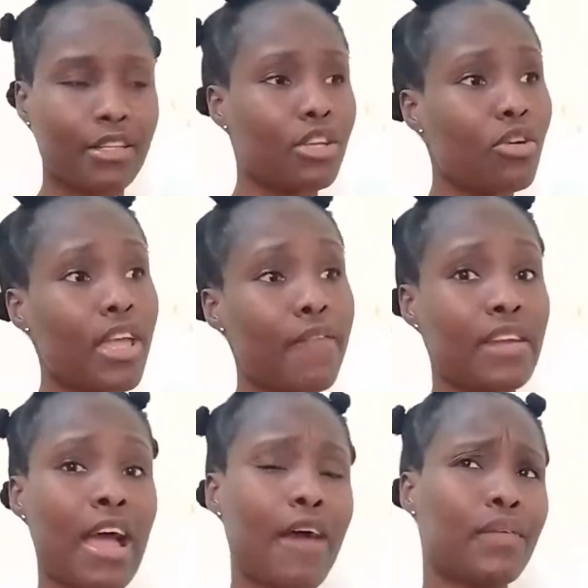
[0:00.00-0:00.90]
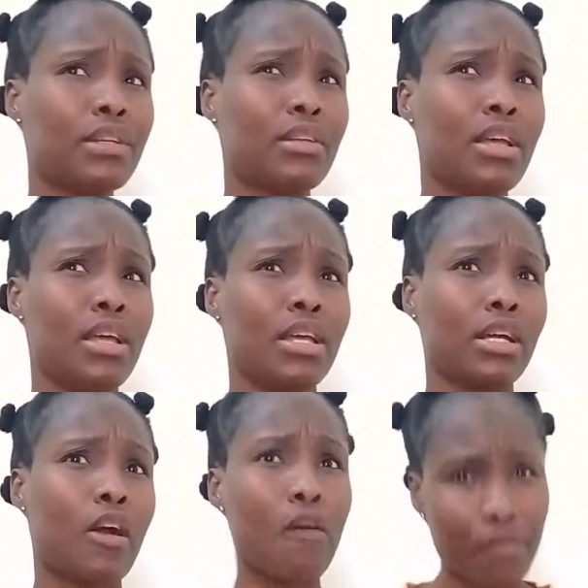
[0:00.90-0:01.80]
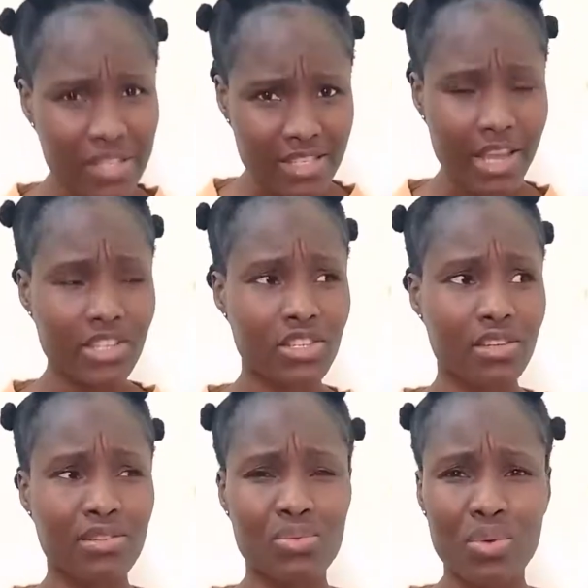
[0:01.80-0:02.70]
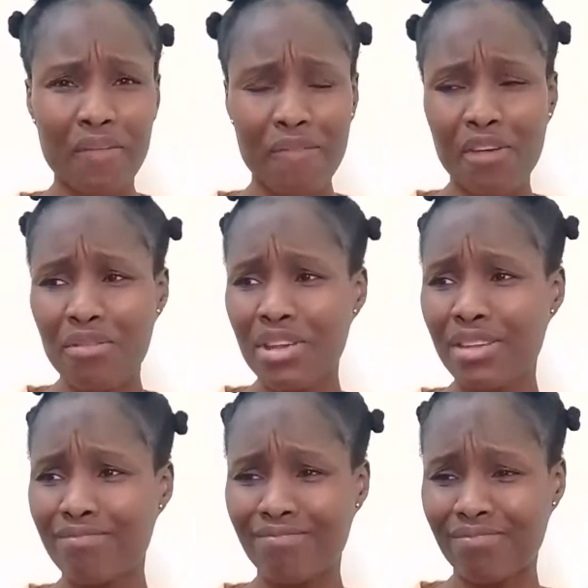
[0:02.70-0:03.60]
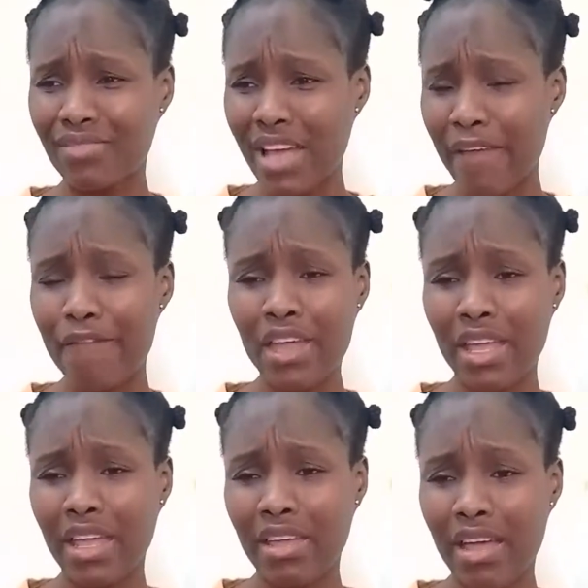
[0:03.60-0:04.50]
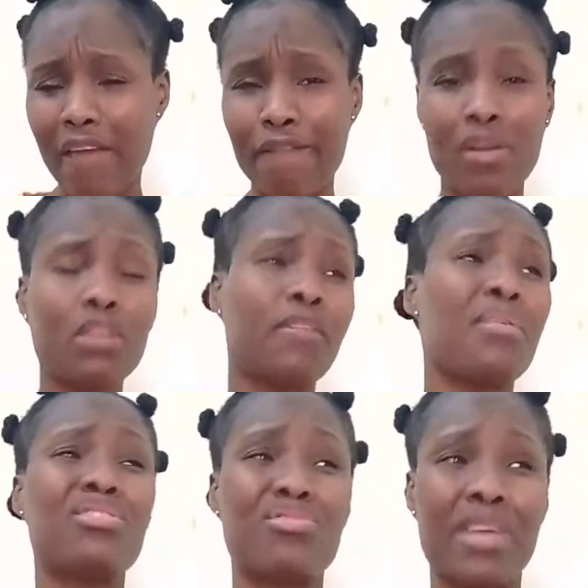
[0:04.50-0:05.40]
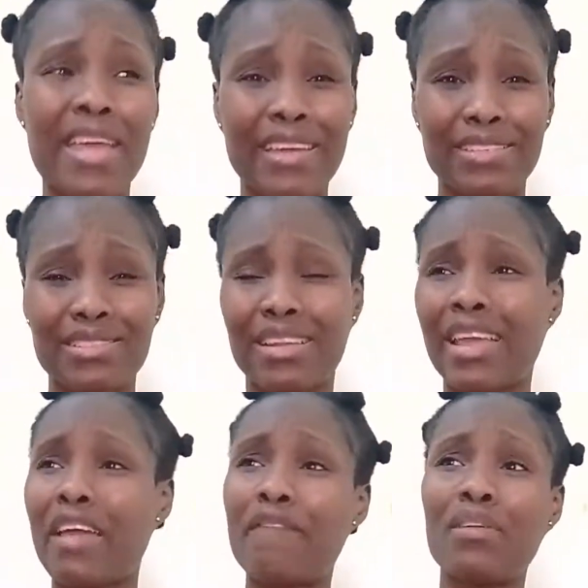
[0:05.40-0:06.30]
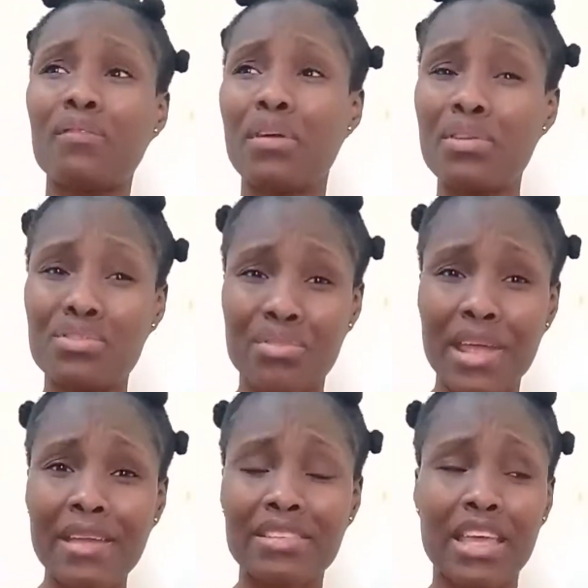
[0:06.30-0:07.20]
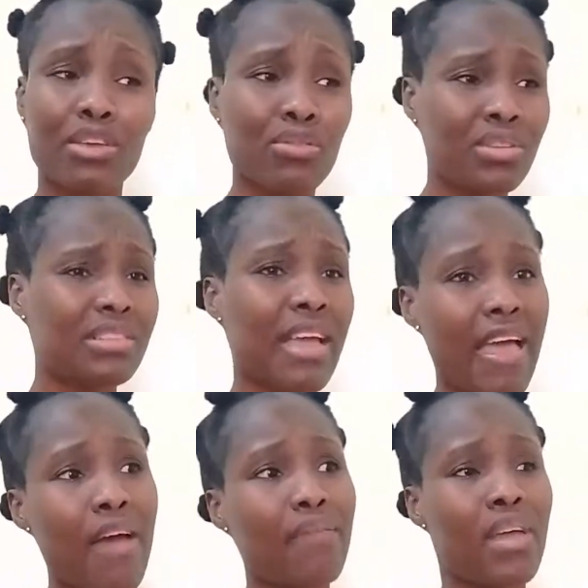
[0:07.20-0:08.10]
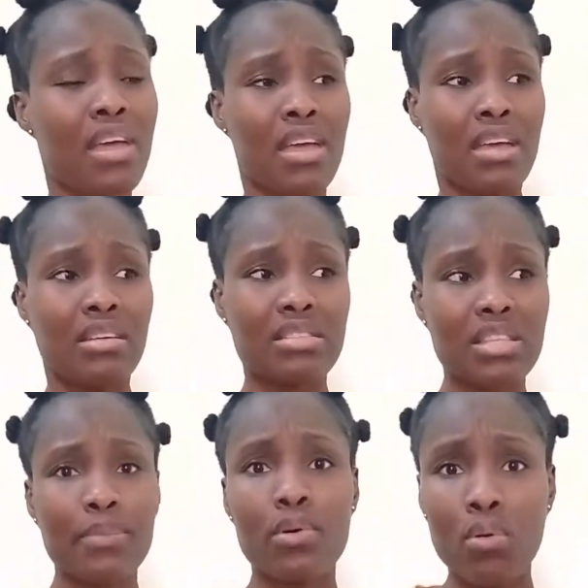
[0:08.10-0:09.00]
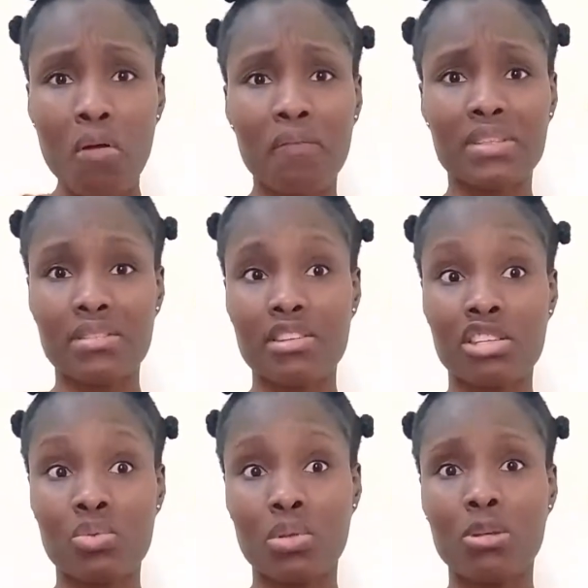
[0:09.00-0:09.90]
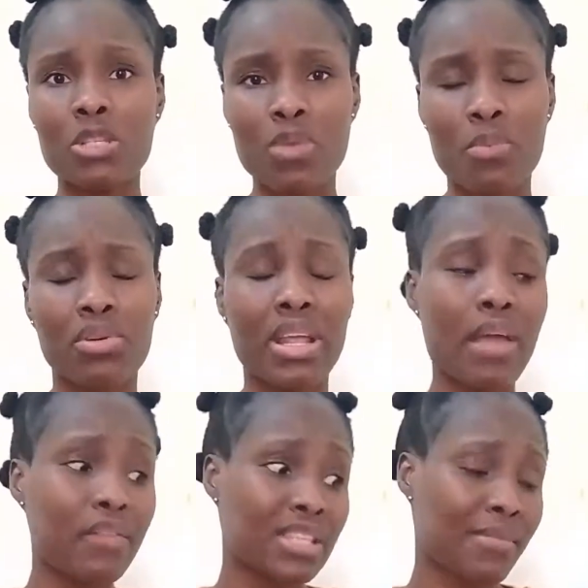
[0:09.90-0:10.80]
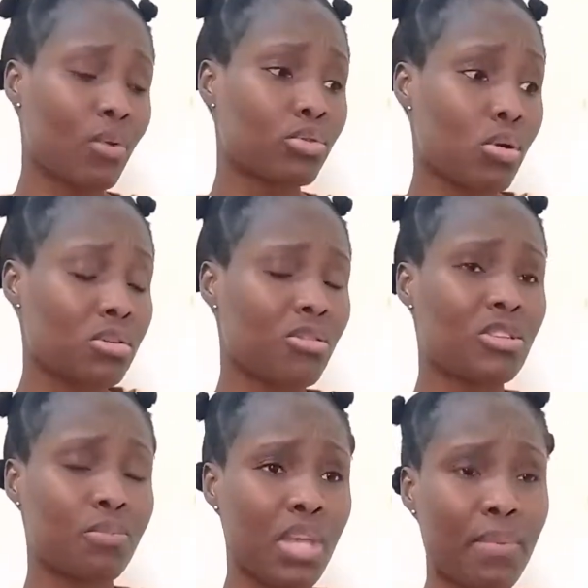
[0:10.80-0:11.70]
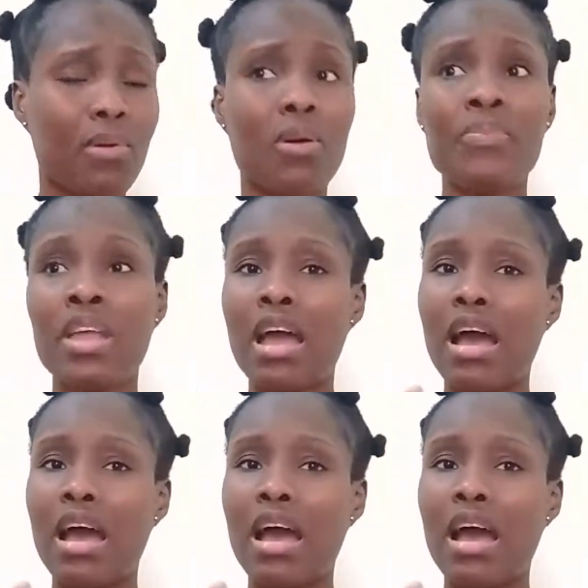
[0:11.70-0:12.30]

even having conversations were very, I felt very drained. Like I felt very drained. I couldn't have simple conversations with those people, and every time I would talk to those people,